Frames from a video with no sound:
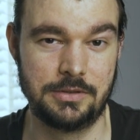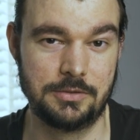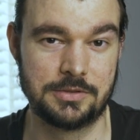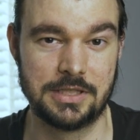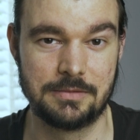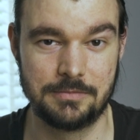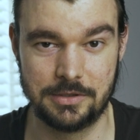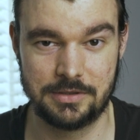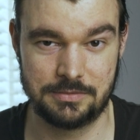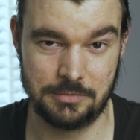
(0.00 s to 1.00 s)
using
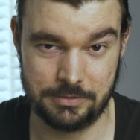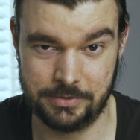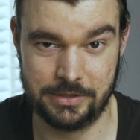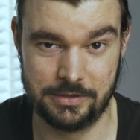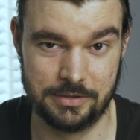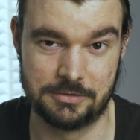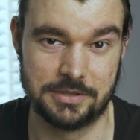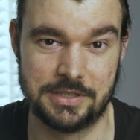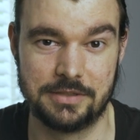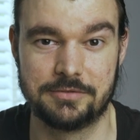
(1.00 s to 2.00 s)
but might be
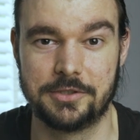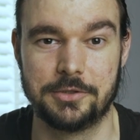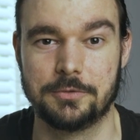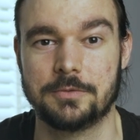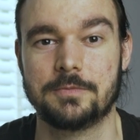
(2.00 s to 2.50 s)
interesting for you.